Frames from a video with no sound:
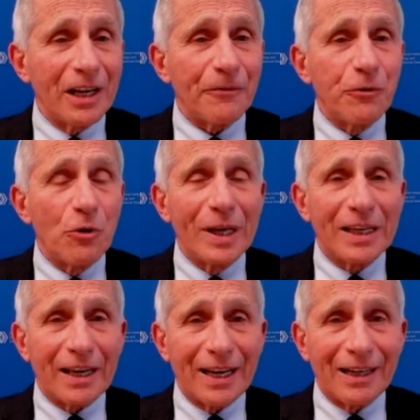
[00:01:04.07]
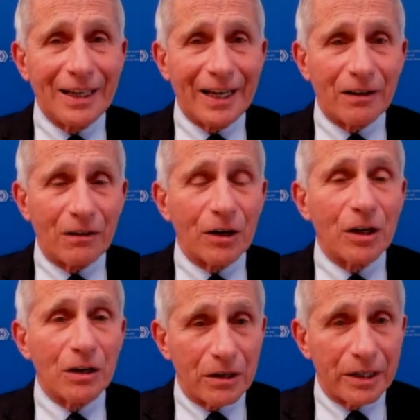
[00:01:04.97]
therefore, we can't let our
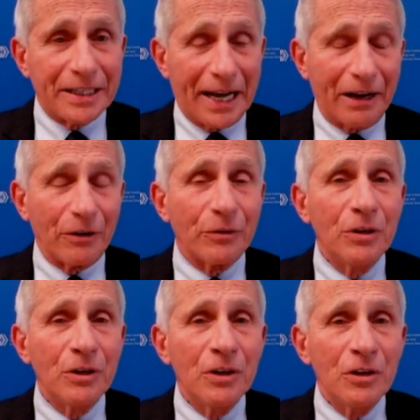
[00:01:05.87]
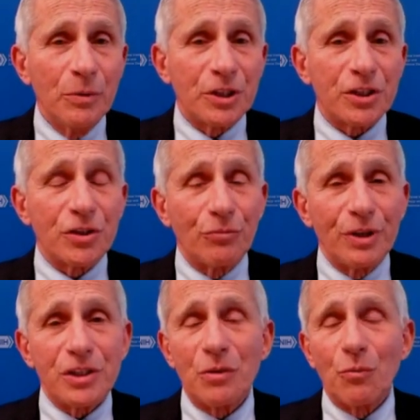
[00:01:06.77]
guard down, which is the
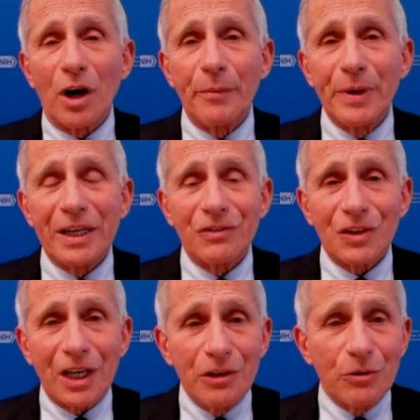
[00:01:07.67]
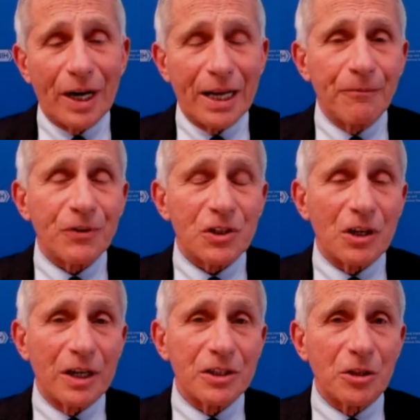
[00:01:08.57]
reason why we continue to
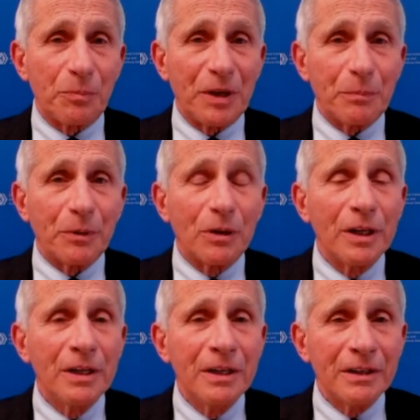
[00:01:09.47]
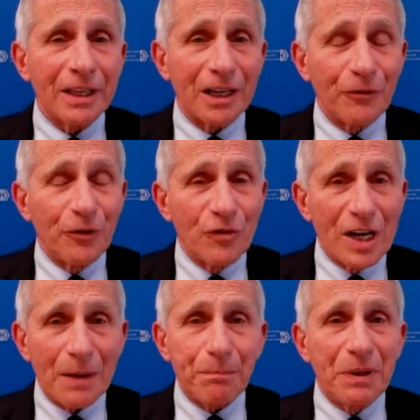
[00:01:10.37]
emphasize to people that if you've
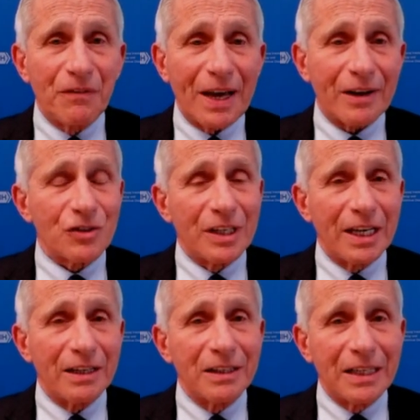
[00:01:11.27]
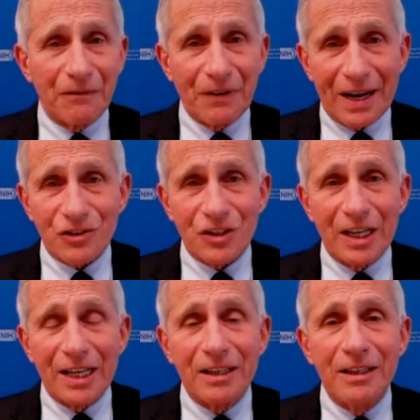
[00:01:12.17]
not been vaccinated, get
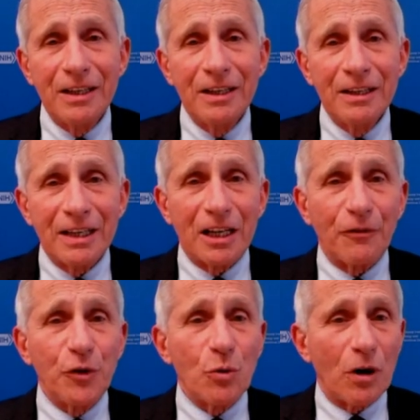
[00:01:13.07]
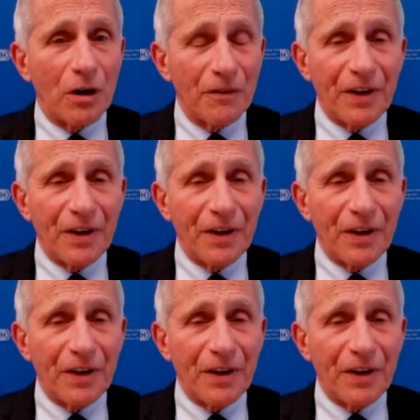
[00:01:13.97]
vaccinated. And if you are